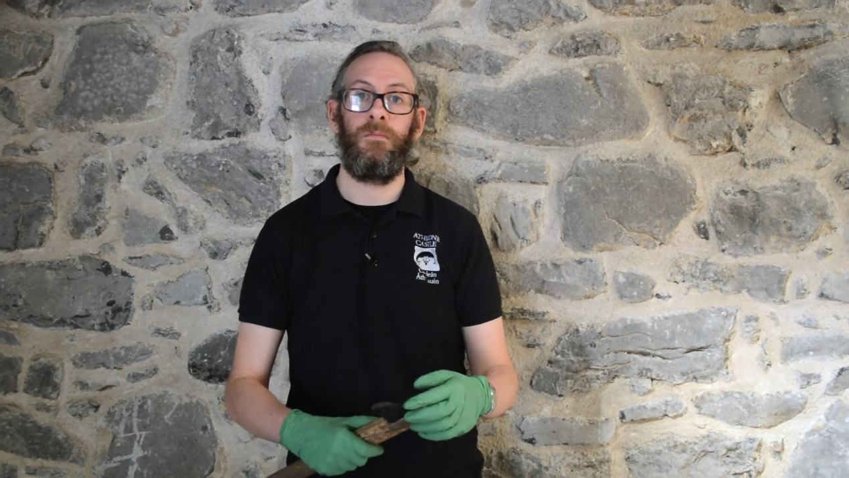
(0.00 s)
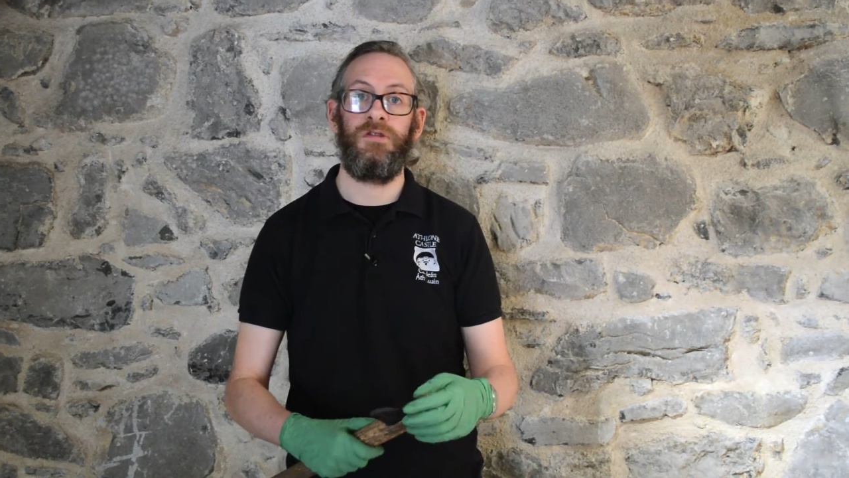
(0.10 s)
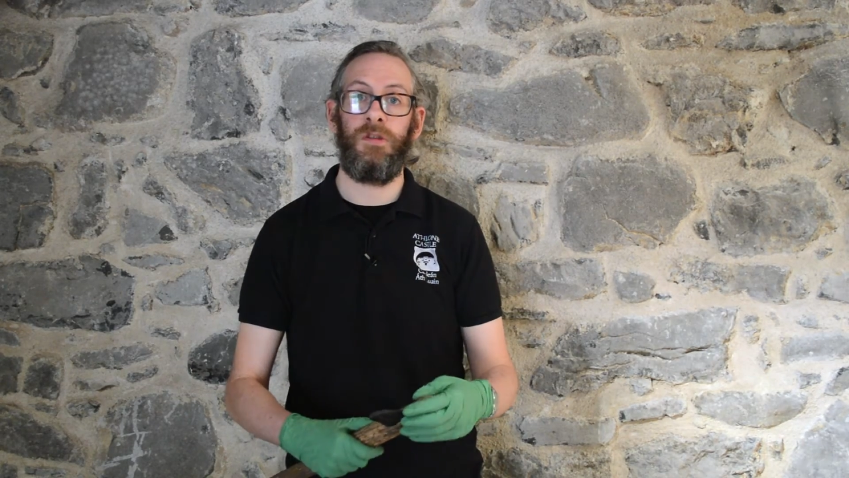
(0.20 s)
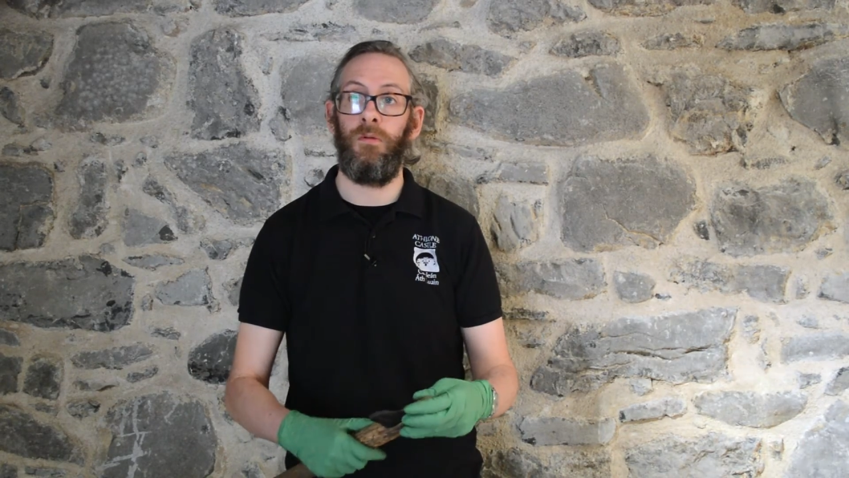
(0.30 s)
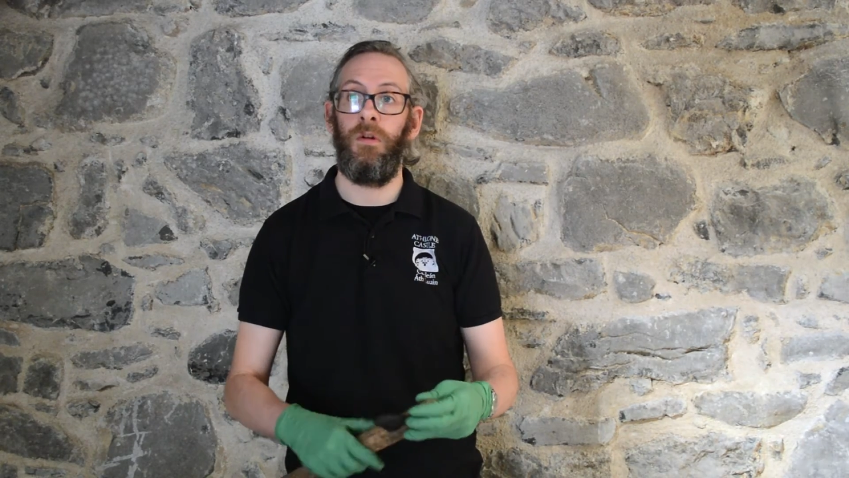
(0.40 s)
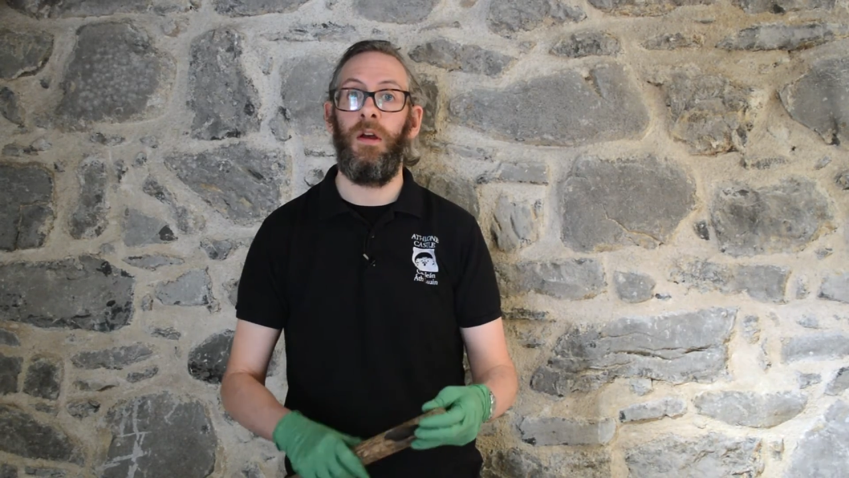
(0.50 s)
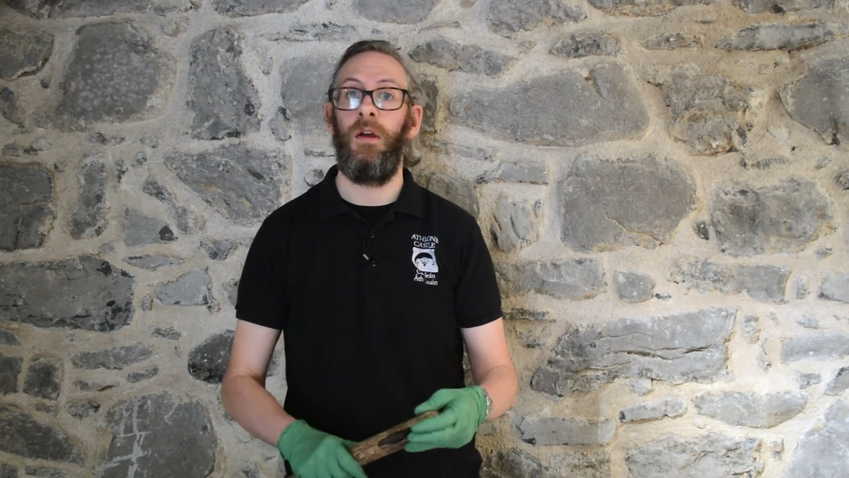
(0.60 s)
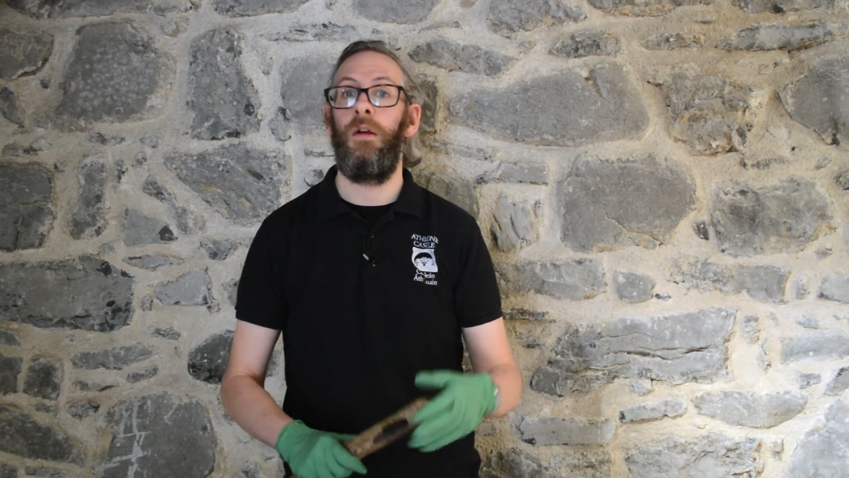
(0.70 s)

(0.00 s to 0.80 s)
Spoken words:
So